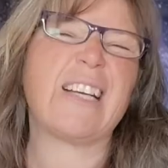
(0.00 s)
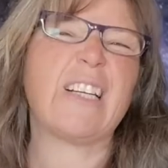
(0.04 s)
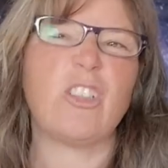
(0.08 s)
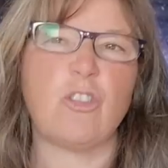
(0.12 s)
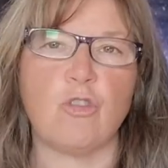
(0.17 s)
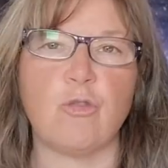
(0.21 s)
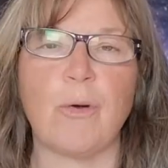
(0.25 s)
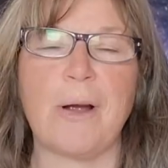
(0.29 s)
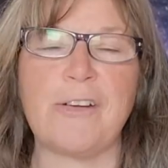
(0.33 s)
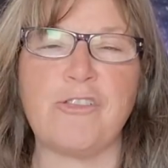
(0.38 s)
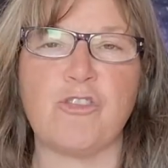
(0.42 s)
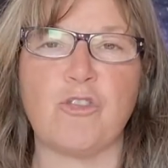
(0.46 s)
like a
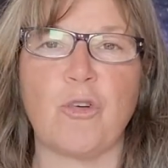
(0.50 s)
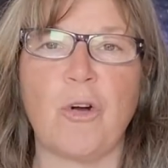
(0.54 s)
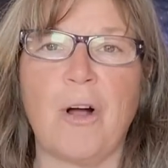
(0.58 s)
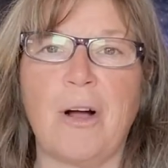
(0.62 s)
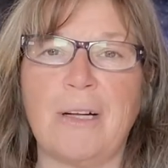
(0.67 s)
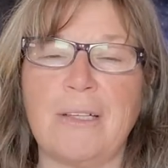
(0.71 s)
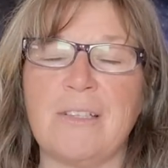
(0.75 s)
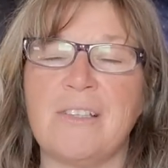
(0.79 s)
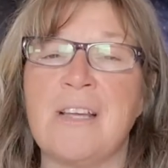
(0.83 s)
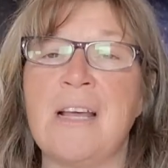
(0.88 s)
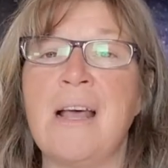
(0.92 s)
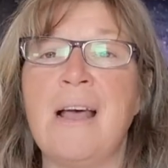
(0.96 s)
treasure
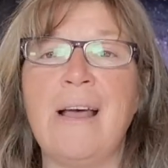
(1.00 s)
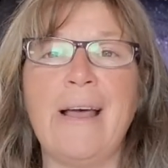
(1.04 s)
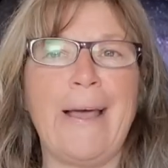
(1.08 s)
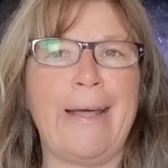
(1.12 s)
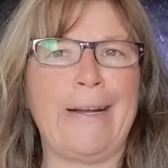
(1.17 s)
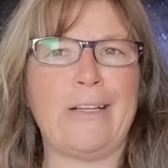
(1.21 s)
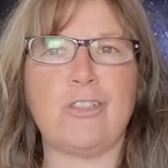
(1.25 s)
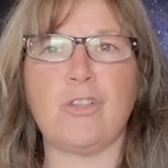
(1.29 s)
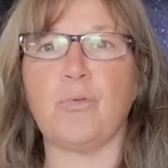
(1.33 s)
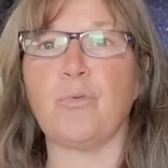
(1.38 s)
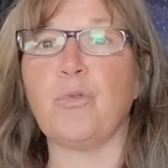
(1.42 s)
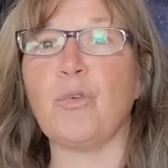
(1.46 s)
hunt
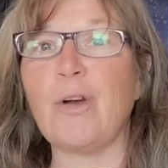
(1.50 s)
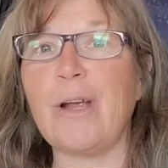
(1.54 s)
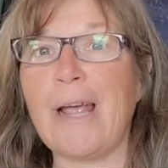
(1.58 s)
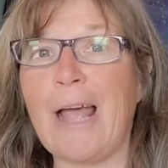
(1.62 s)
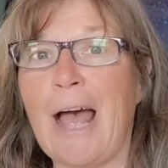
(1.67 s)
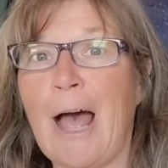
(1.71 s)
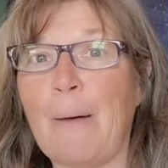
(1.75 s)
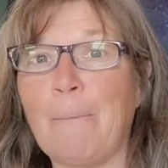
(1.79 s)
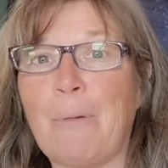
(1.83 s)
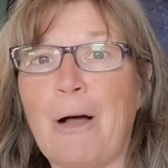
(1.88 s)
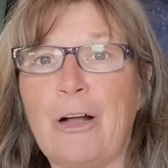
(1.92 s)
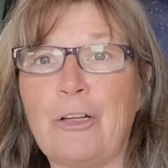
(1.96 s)
and it's a free
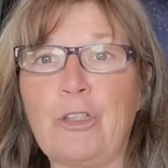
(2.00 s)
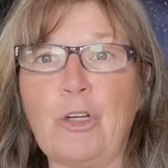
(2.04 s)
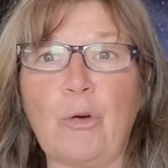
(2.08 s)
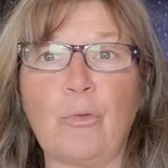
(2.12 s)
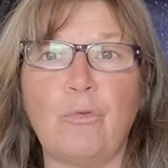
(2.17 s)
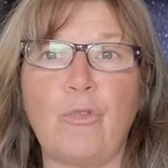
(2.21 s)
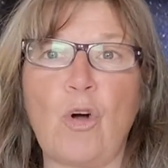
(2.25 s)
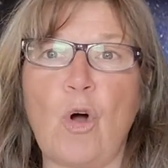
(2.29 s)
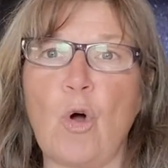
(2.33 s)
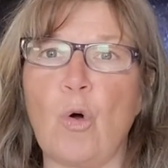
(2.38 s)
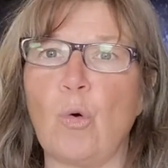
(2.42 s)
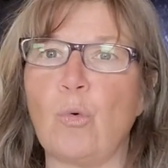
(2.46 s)
app on your
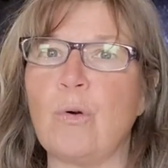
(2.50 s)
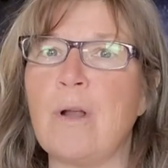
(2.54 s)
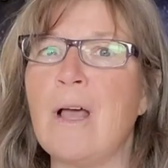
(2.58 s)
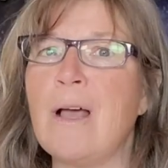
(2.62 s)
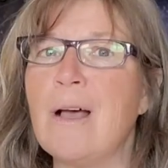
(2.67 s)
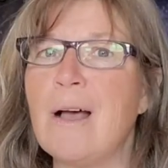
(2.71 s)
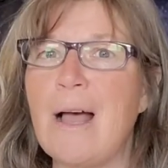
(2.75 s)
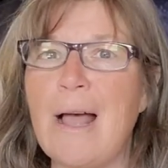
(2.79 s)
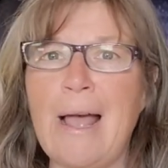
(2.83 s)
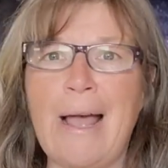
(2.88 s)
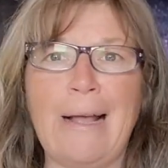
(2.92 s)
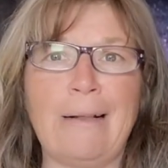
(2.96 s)
phone.
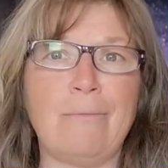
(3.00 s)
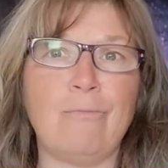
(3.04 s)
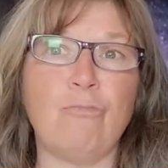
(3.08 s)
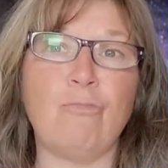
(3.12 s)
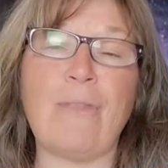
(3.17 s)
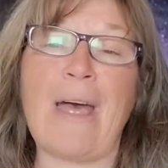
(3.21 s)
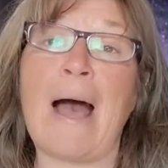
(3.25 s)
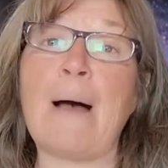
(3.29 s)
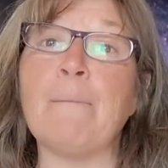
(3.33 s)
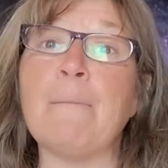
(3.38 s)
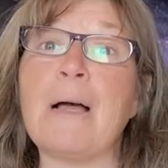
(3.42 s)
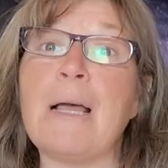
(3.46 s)
And
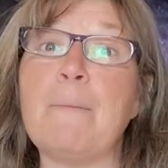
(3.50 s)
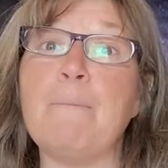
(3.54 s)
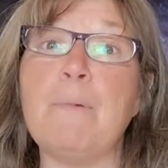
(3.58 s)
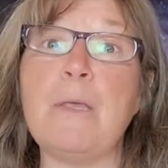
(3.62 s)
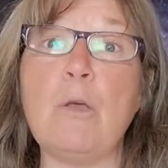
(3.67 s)
that might